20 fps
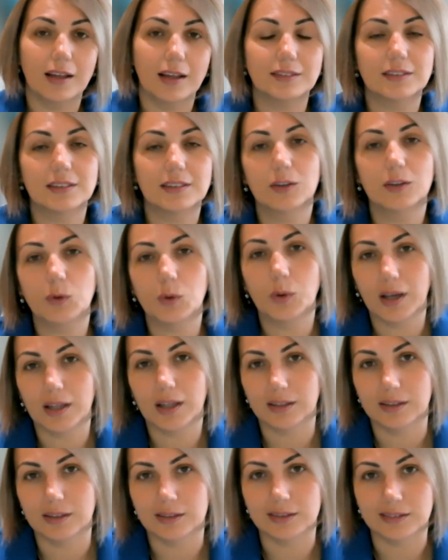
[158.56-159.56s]
and then you
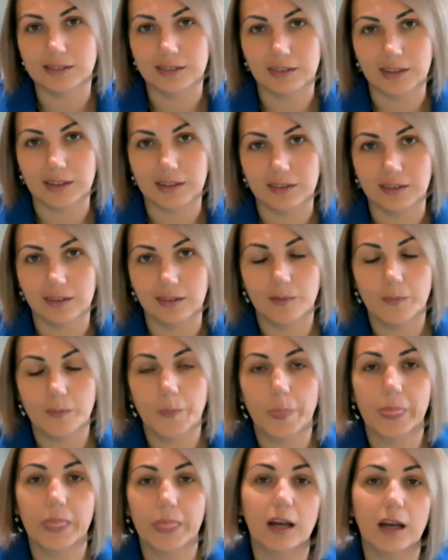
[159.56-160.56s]
had it as a rental.
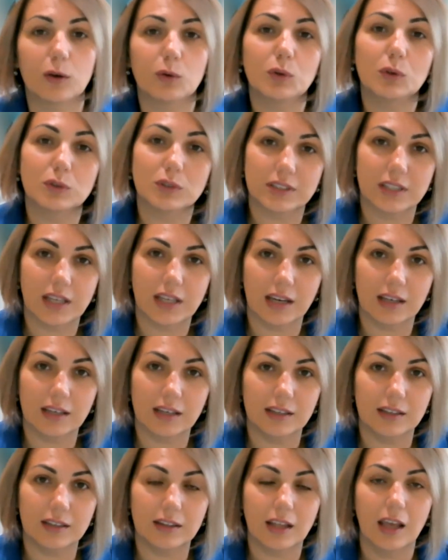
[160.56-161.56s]
Now you're
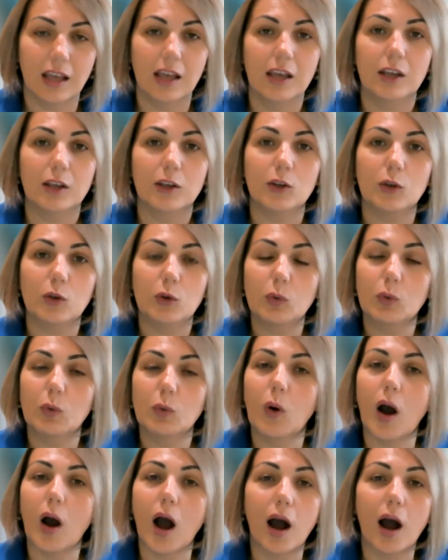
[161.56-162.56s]
selling it.
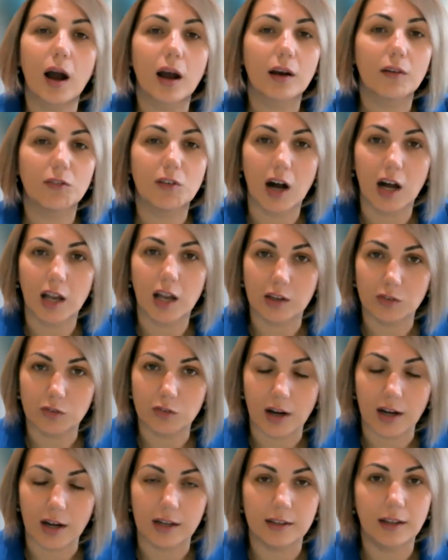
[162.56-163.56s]
You are
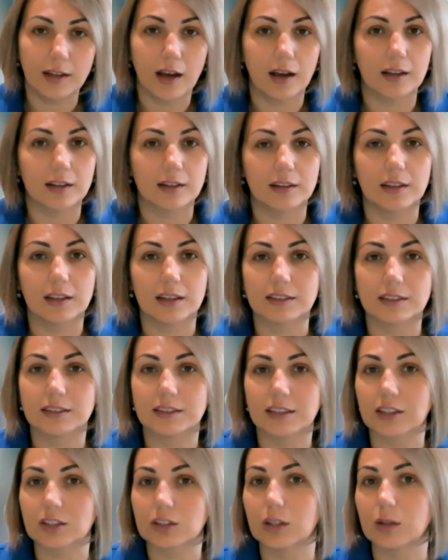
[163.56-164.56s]
qualified under
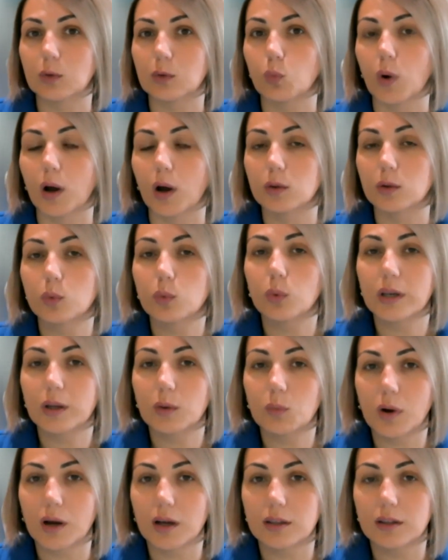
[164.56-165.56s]
Section
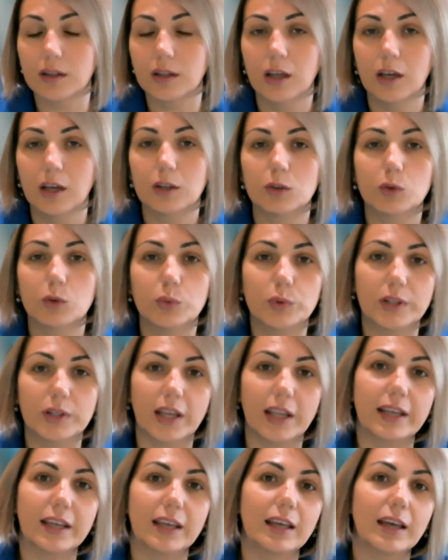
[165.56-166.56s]
121 to
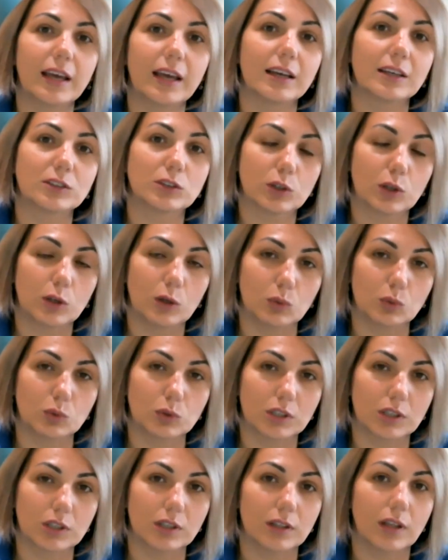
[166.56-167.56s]
take an
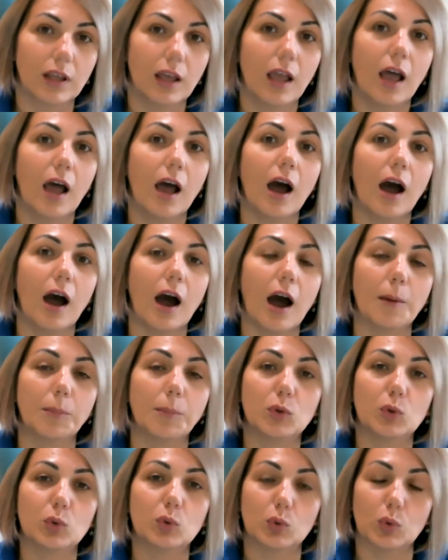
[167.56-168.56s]
exclusion
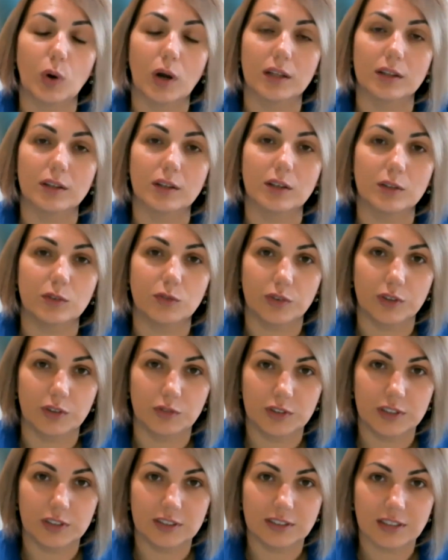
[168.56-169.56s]
up to
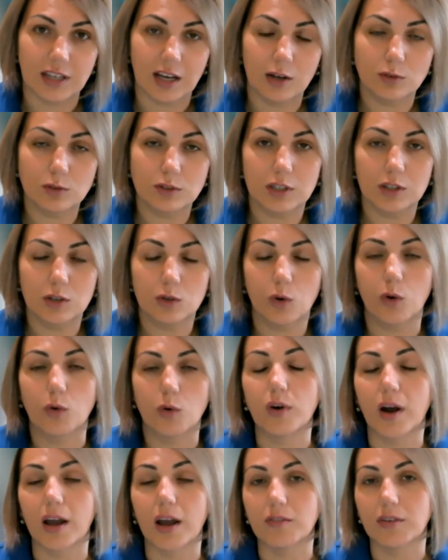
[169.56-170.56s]
$250,000
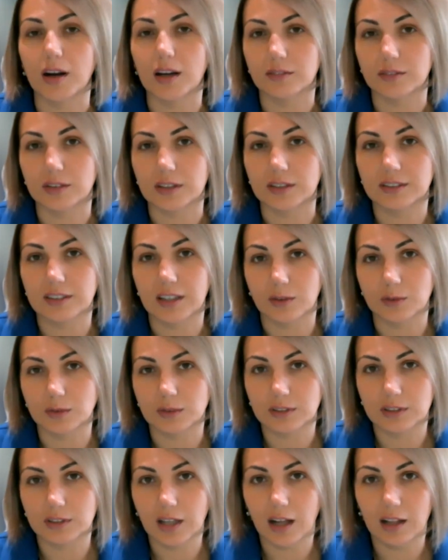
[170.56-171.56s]
or
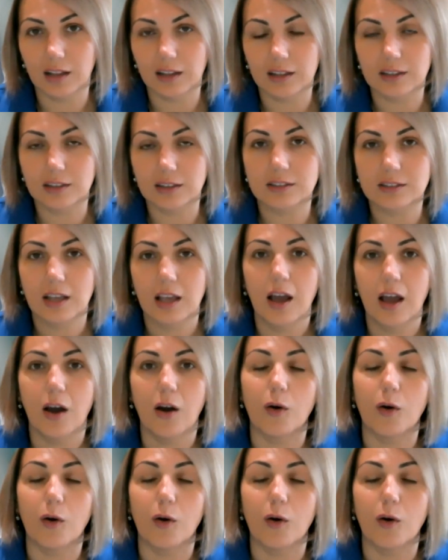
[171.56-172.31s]
$500,000.